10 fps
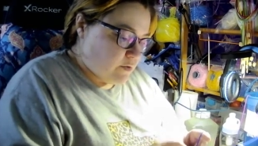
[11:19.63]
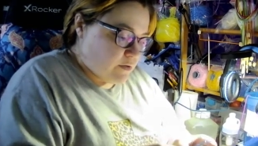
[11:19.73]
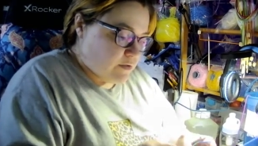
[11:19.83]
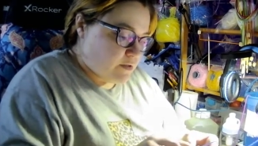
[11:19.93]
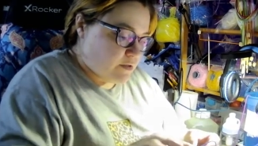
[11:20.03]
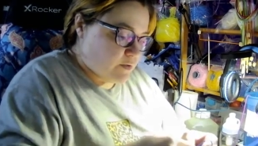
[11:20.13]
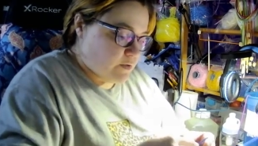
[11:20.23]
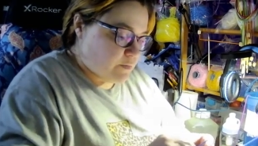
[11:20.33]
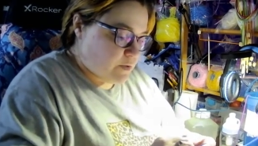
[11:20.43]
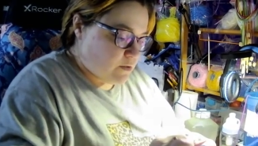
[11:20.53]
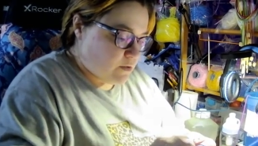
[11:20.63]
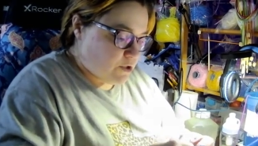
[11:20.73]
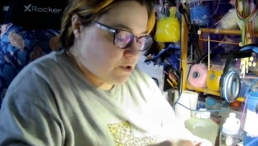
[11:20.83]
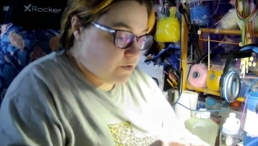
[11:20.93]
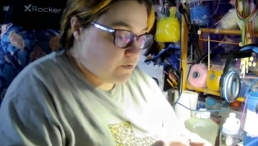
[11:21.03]
I'm going to slip
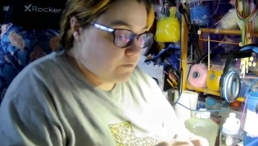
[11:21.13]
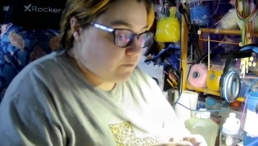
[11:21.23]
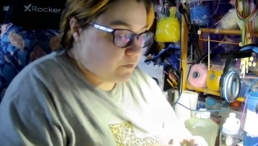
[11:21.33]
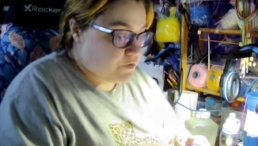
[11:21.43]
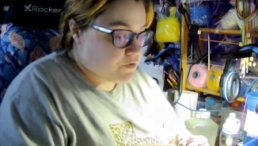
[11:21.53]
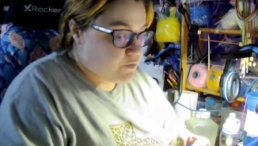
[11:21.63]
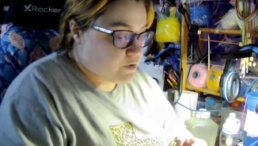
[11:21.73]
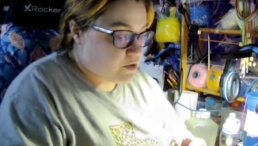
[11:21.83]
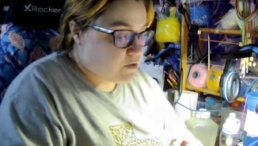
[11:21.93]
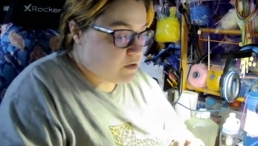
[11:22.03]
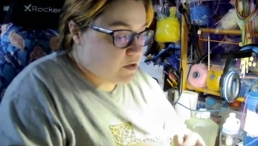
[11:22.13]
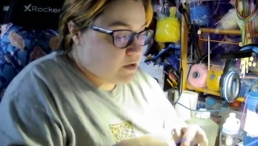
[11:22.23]
stitch into the first one.